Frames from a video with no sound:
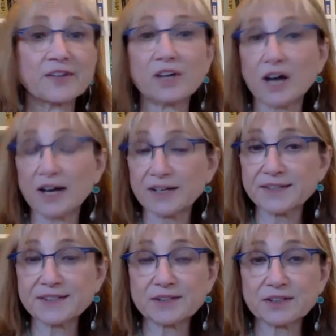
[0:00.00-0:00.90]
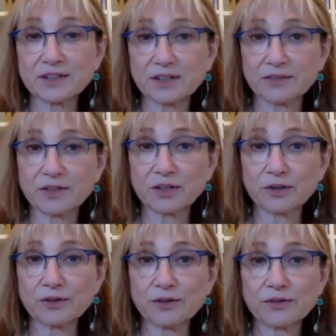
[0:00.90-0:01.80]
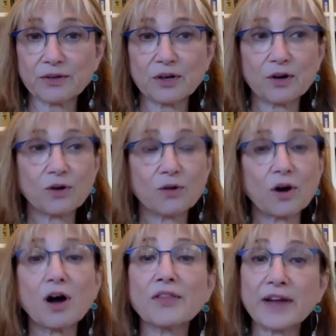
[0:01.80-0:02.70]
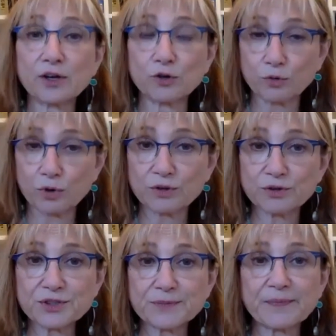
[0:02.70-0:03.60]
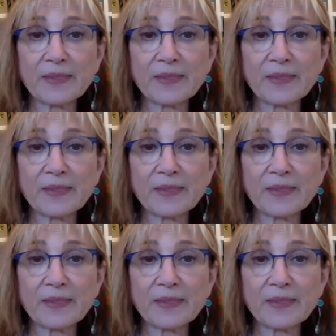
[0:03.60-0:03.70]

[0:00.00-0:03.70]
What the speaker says: goddess of the earth, or all that grows.